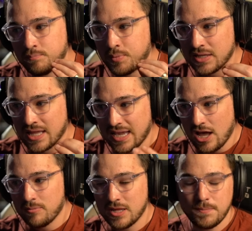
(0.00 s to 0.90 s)
But like,
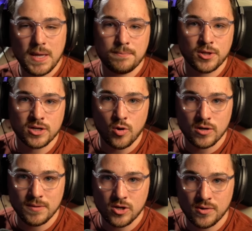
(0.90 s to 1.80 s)
how many people are going
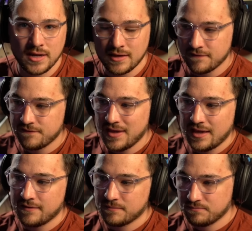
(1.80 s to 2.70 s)
to be creating
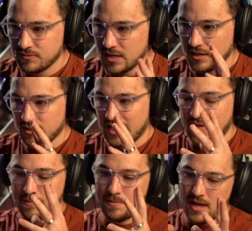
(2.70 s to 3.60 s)
fake
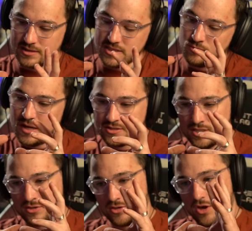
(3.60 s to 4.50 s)
like epoxy
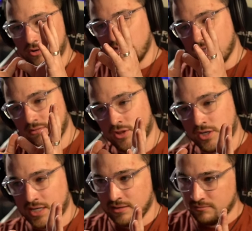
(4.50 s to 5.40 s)
resin coated
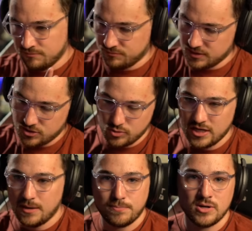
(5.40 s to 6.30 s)
looking
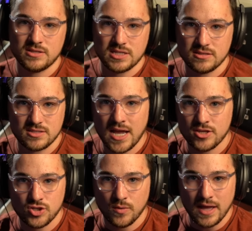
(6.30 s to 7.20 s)
3D printed
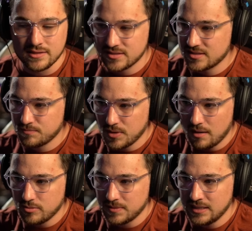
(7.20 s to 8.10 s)
statuettes?
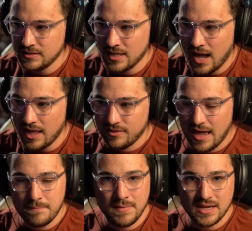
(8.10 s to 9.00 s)
Probably not
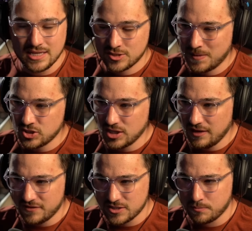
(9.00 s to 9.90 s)
that many, especially
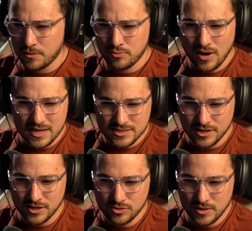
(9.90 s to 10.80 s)
if it's a
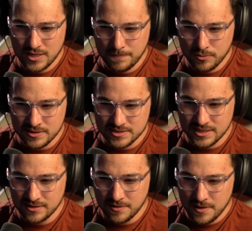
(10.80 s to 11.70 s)
proprietary 3D
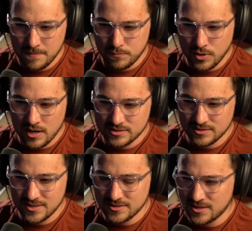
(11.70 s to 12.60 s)
printing
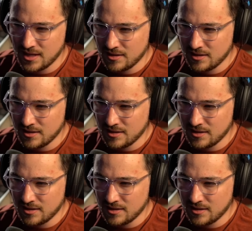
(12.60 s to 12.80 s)
process as they